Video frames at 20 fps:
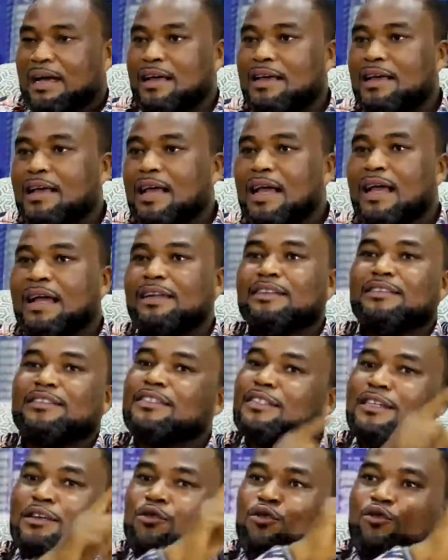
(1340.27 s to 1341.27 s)
Uh-huh. And
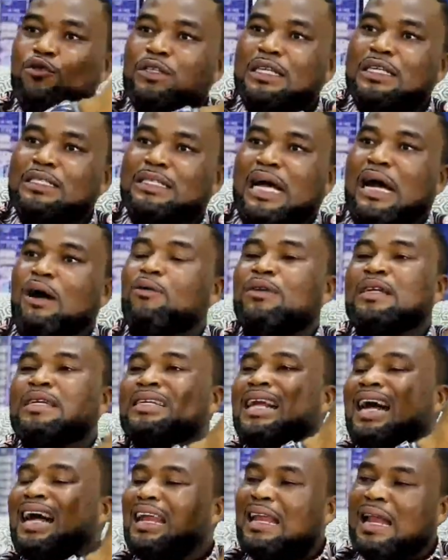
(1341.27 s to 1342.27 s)
she couldn't, I
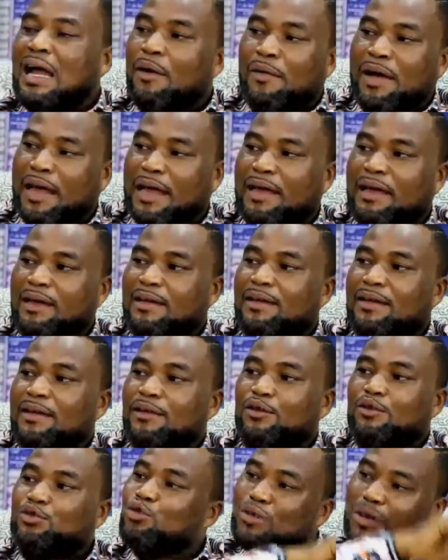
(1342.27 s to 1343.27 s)
wouldn't allow her
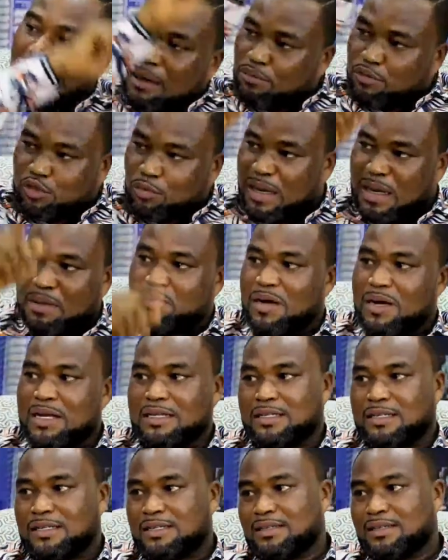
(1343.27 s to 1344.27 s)
to come to my
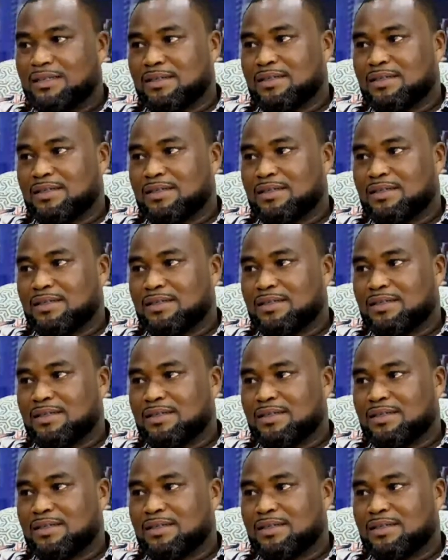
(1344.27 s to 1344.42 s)
place.